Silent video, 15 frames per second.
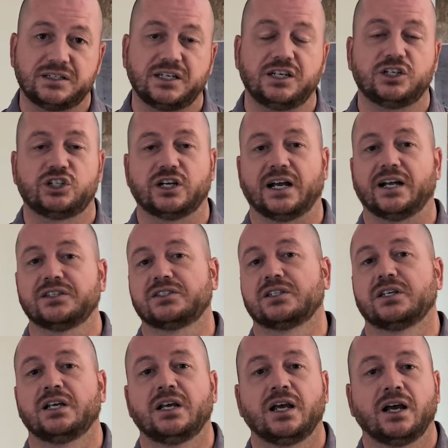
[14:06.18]
tee shots,
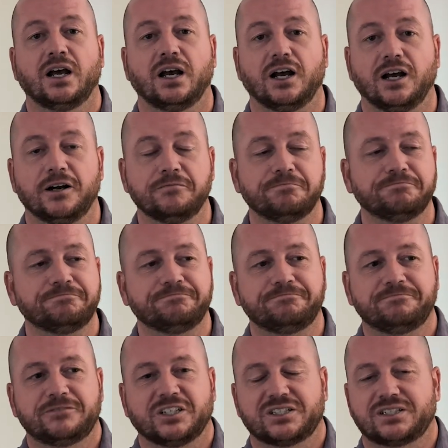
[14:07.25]

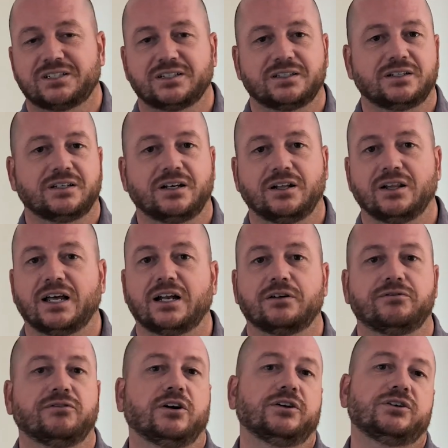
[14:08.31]
just a lot
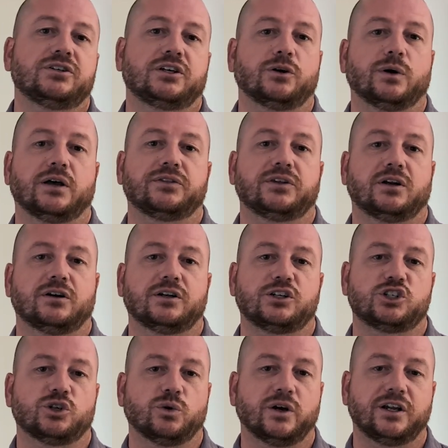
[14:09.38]
of fun to go out there and
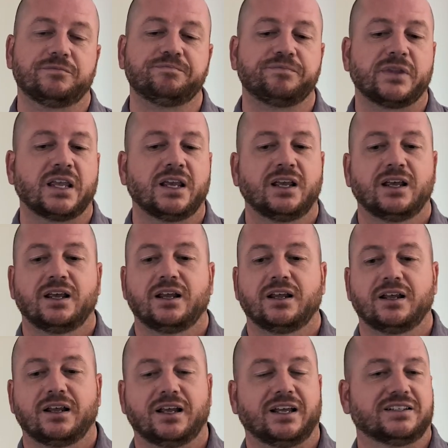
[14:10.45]
enjoy.
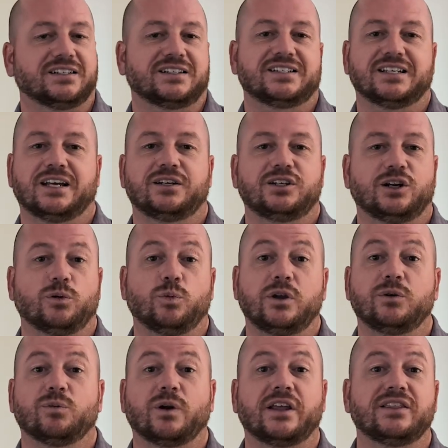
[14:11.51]
As I said, we
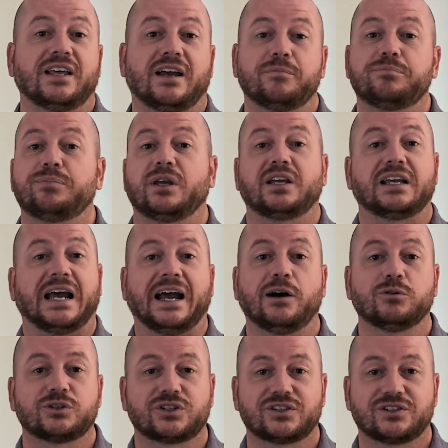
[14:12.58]
rent that big
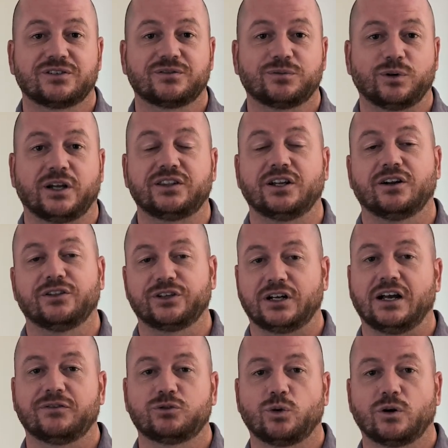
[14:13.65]
house right there on the
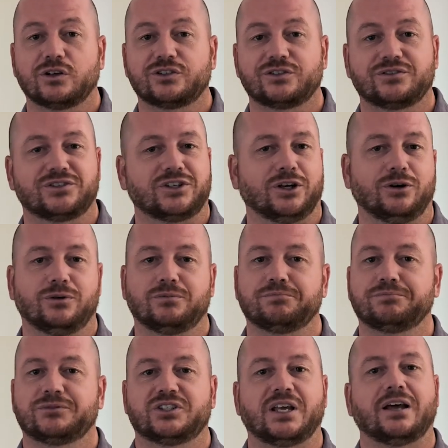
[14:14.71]
golf course. So
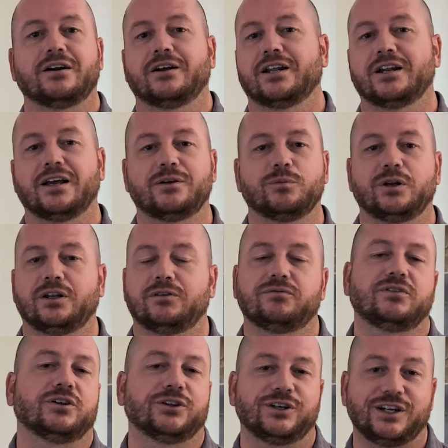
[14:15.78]
Saturday night, we didn't
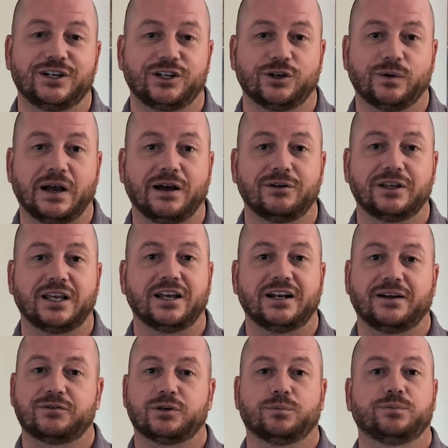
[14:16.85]
feel the need to go out again
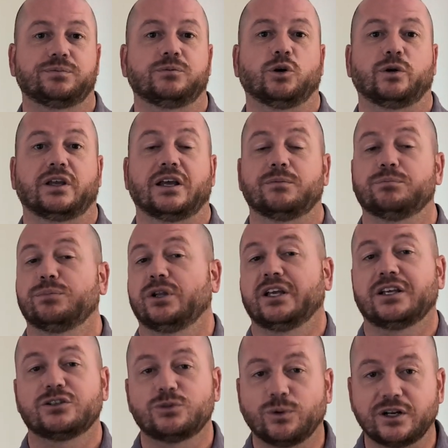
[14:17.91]
after going ahead and
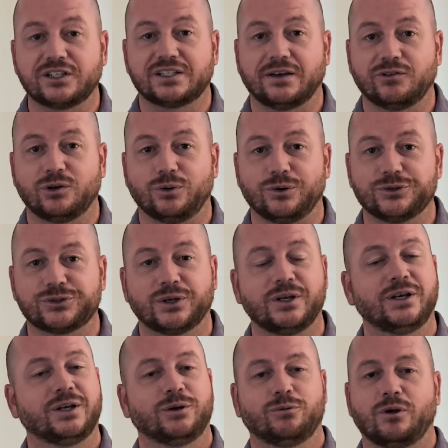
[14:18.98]
playing 27 holes.
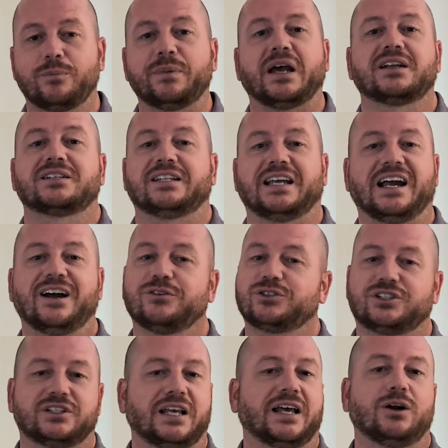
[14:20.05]
Went back to the
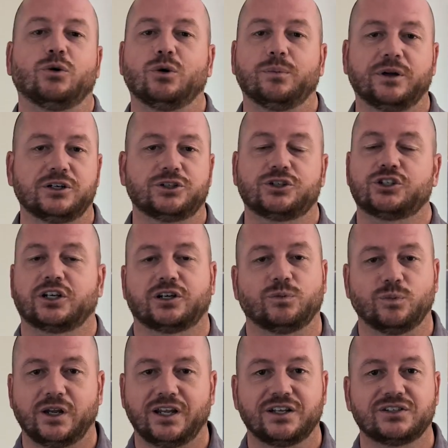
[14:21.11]
house, just had a whole bunch of chicken
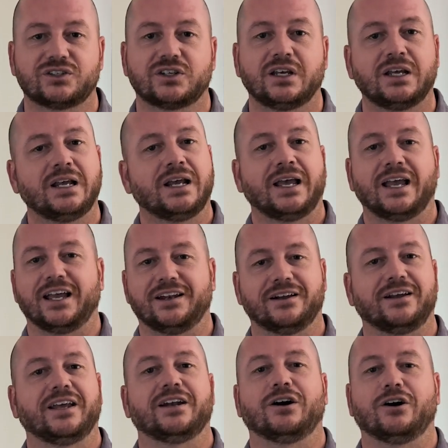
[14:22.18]
wings
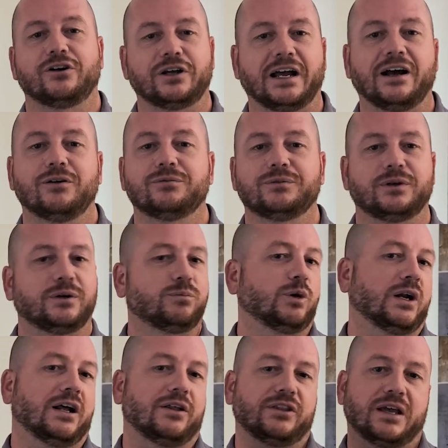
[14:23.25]
and hung out,
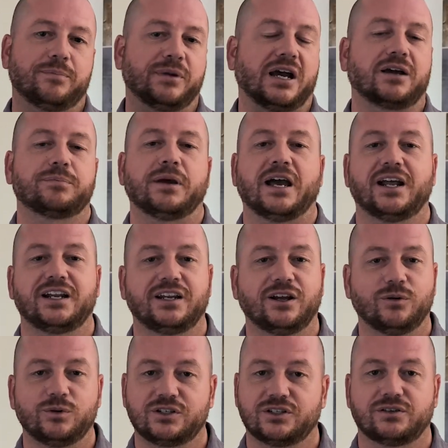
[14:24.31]
went out in that back
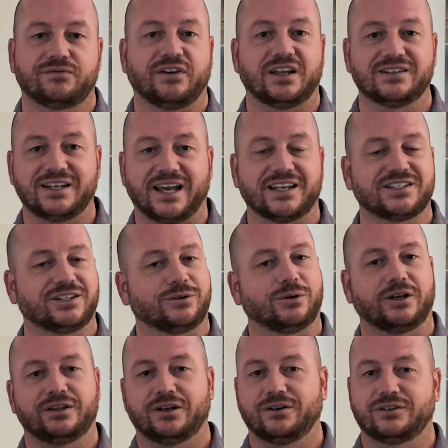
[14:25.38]
patio, which is fantastic
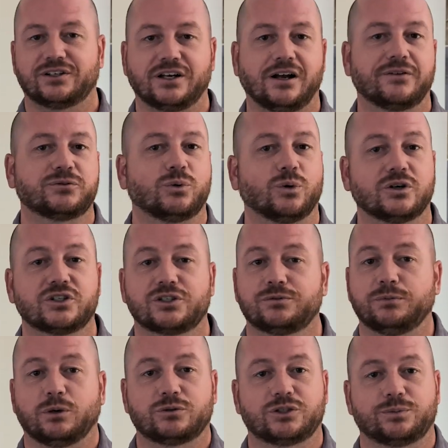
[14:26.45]
right there on the golf course,
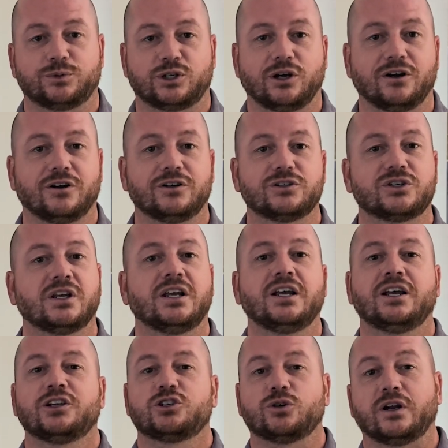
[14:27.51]
smoked some cigars,
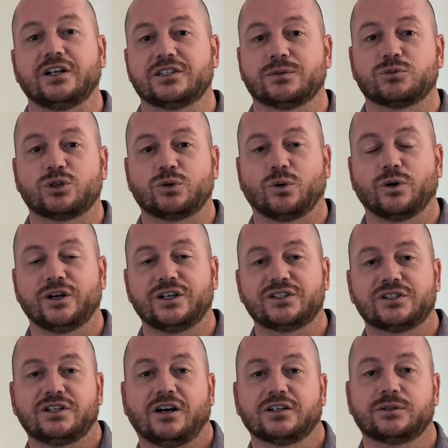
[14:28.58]
traded some
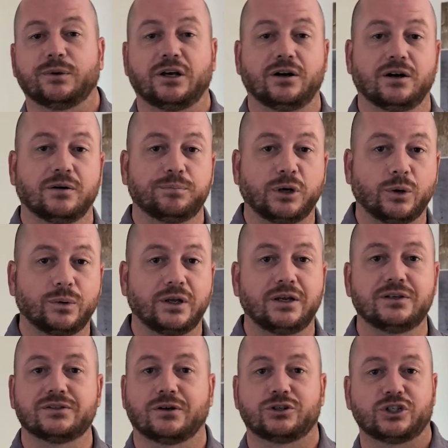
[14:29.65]
stories, talked about our
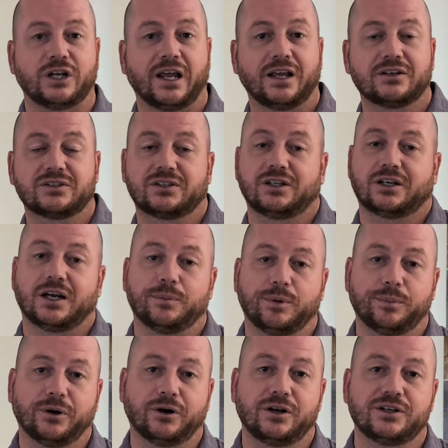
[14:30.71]
bogeys, our shanks, the couple
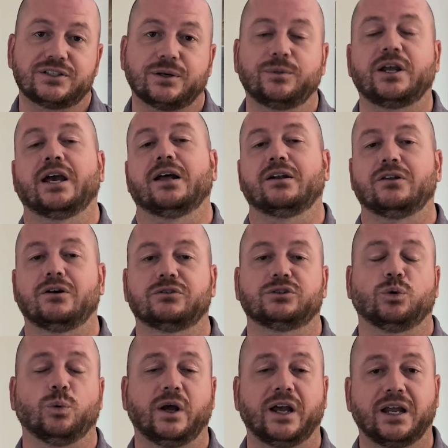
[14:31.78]
birdies that we had along
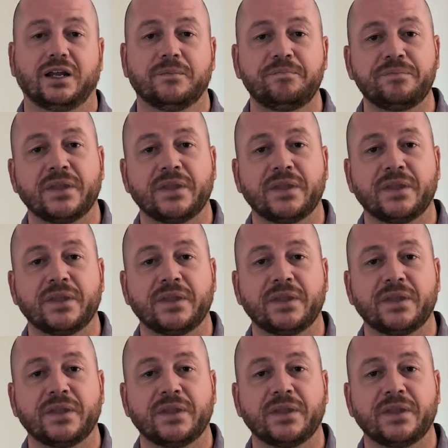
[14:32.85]
the way.